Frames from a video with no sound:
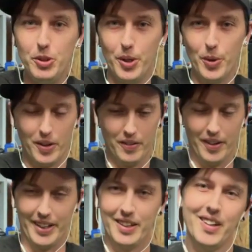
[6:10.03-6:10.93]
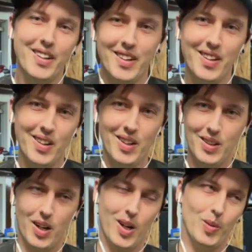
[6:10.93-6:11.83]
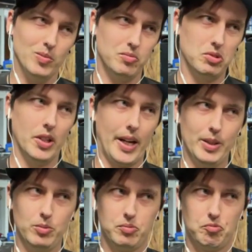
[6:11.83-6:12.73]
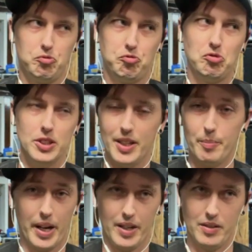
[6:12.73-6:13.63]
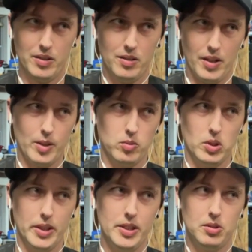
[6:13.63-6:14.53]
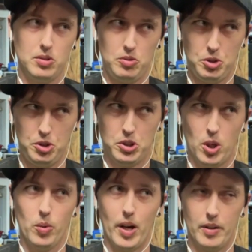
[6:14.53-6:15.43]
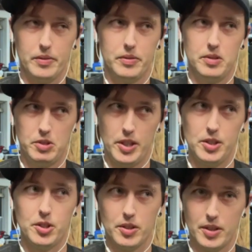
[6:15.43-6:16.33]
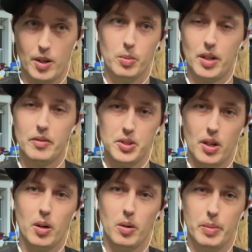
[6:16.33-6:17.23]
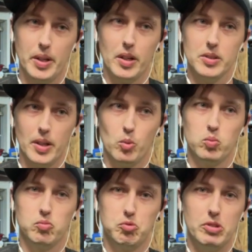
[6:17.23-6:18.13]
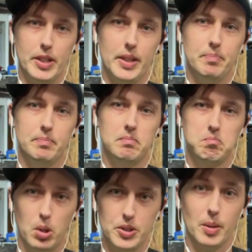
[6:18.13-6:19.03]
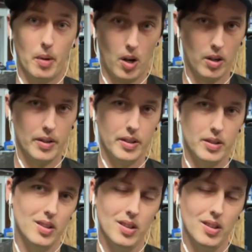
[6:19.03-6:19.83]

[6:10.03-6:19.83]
you doing? Like, um, when I was in a band, like, we sold out of T-shirts at almost every show because, like, we pushed him hard.